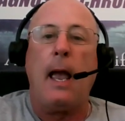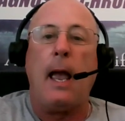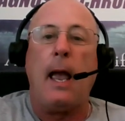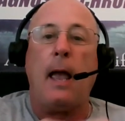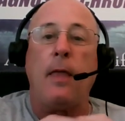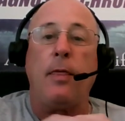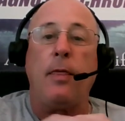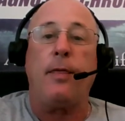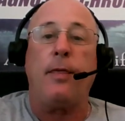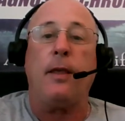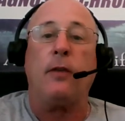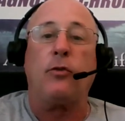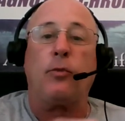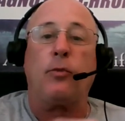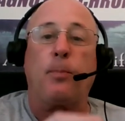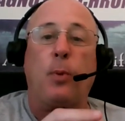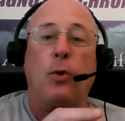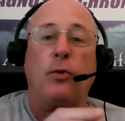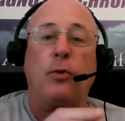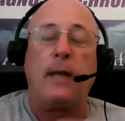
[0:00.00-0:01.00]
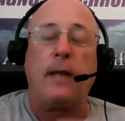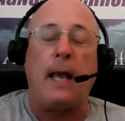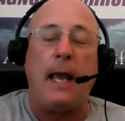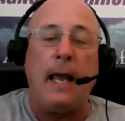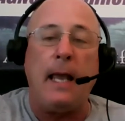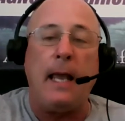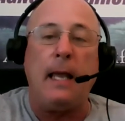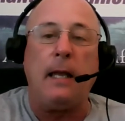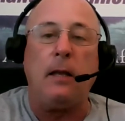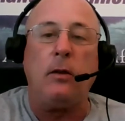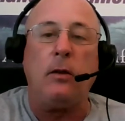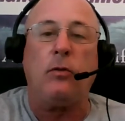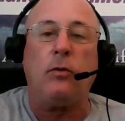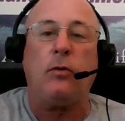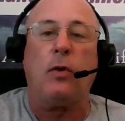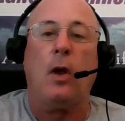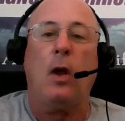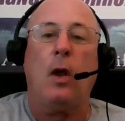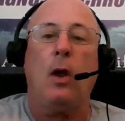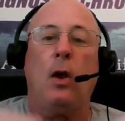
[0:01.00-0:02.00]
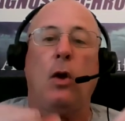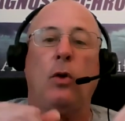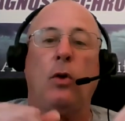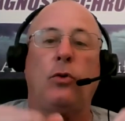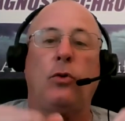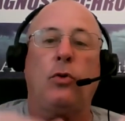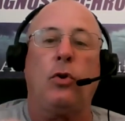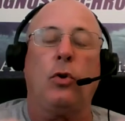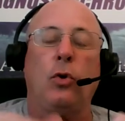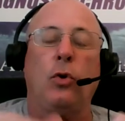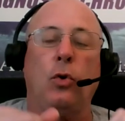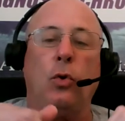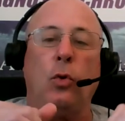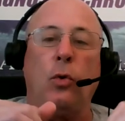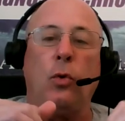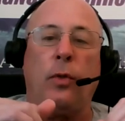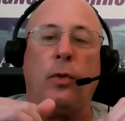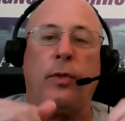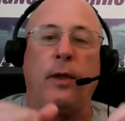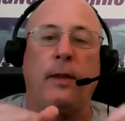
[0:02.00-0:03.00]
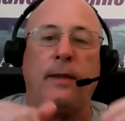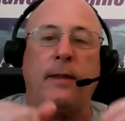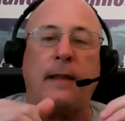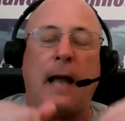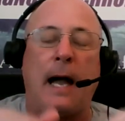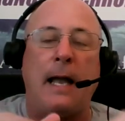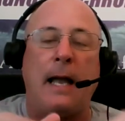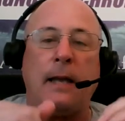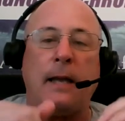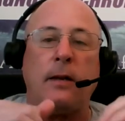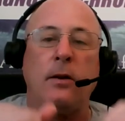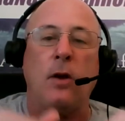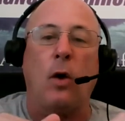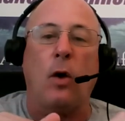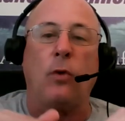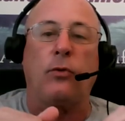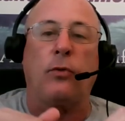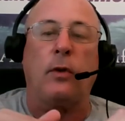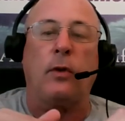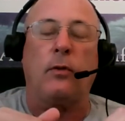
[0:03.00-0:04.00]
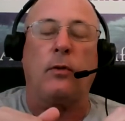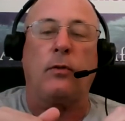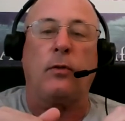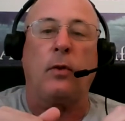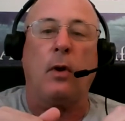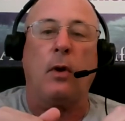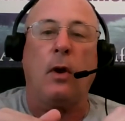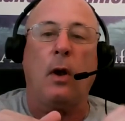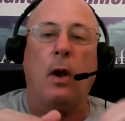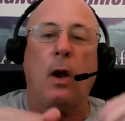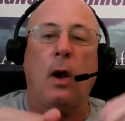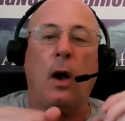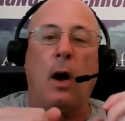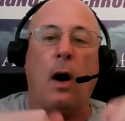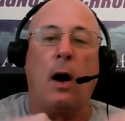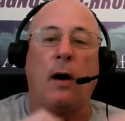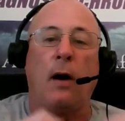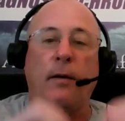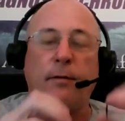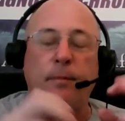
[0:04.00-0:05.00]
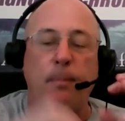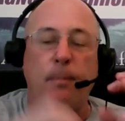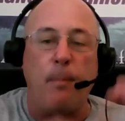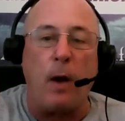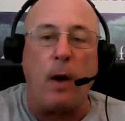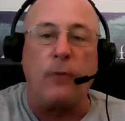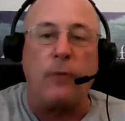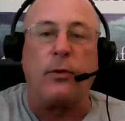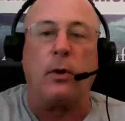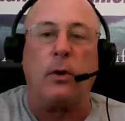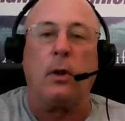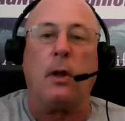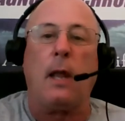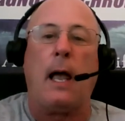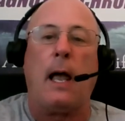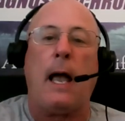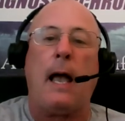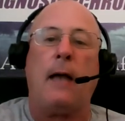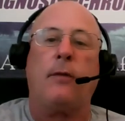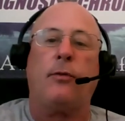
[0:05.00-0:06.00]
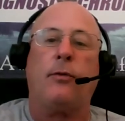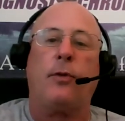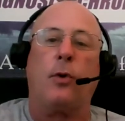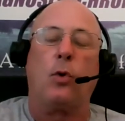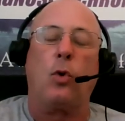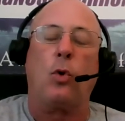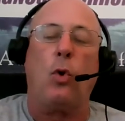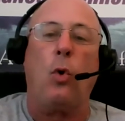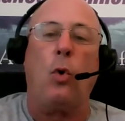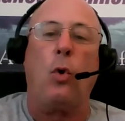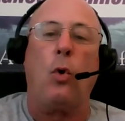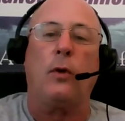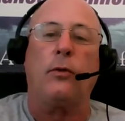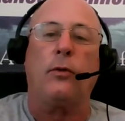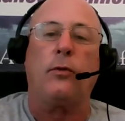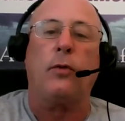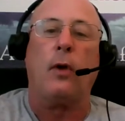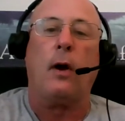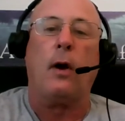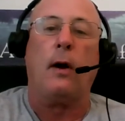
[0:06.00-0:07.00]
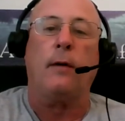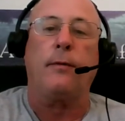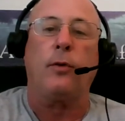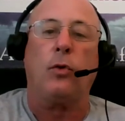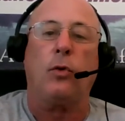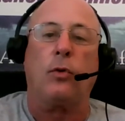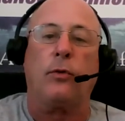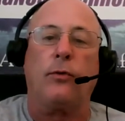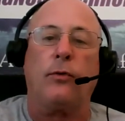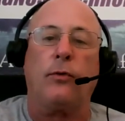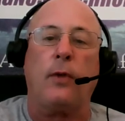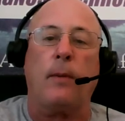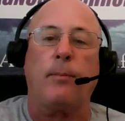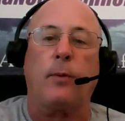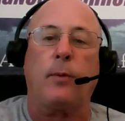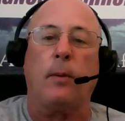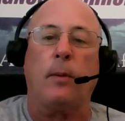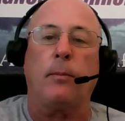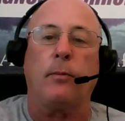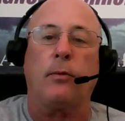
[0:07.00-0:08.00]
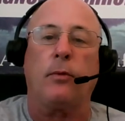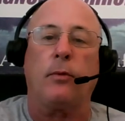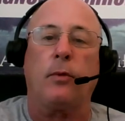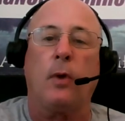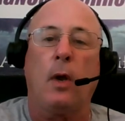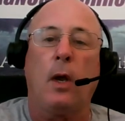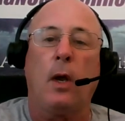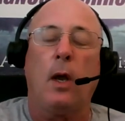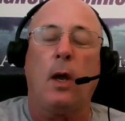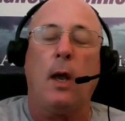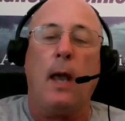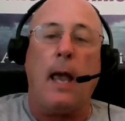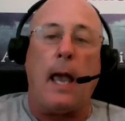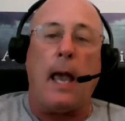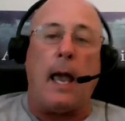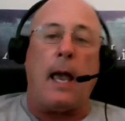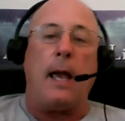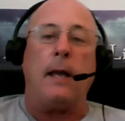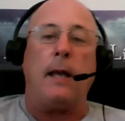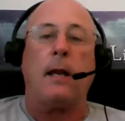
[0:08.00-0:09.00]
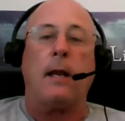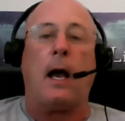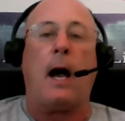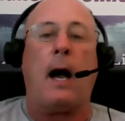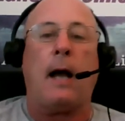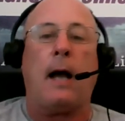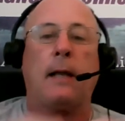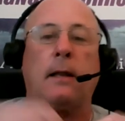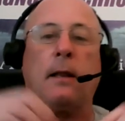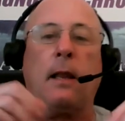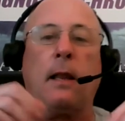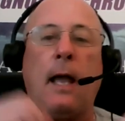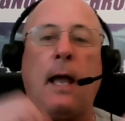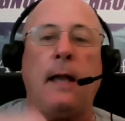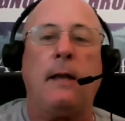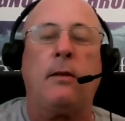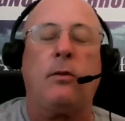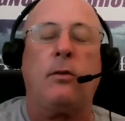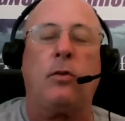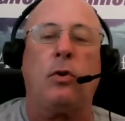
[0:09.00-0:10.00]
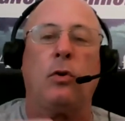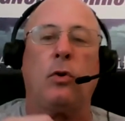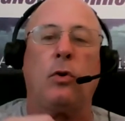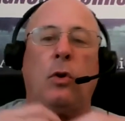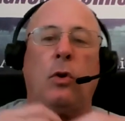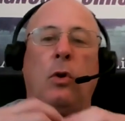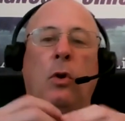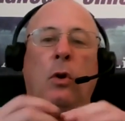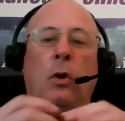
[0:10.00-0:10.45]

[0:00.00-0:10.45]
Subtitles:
And this pertains to the diagnosis of muscle as the cause of your symptoms. And I'd like to